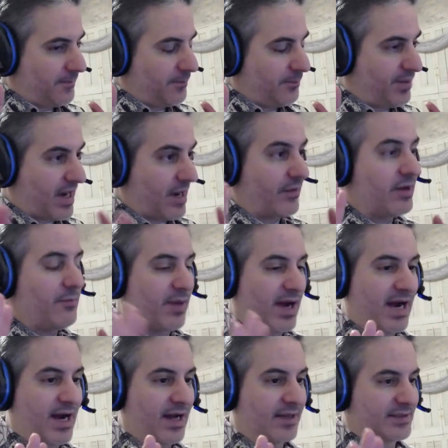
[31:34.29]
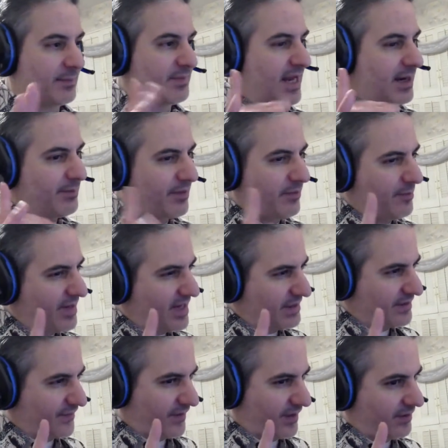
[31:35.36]
Barry Bonds, I'm not a Barry
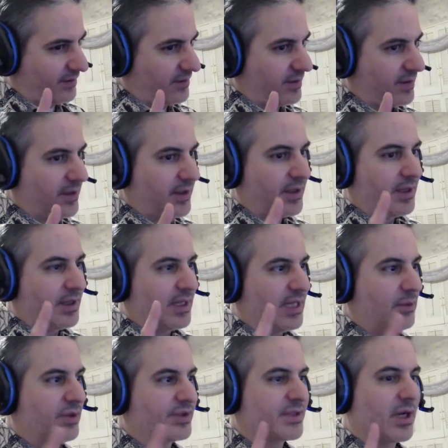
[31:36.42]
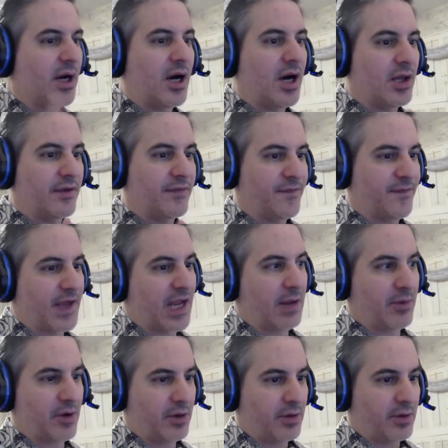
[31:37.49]
Bonds fan. He was a Hall of
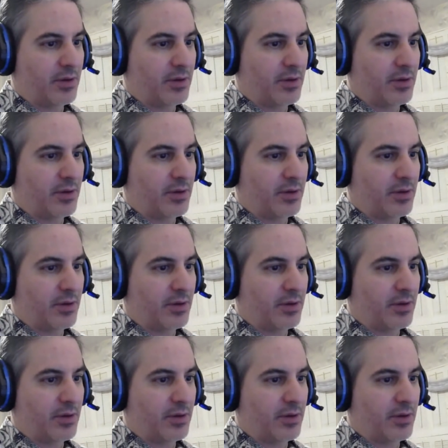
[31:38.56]
Famer.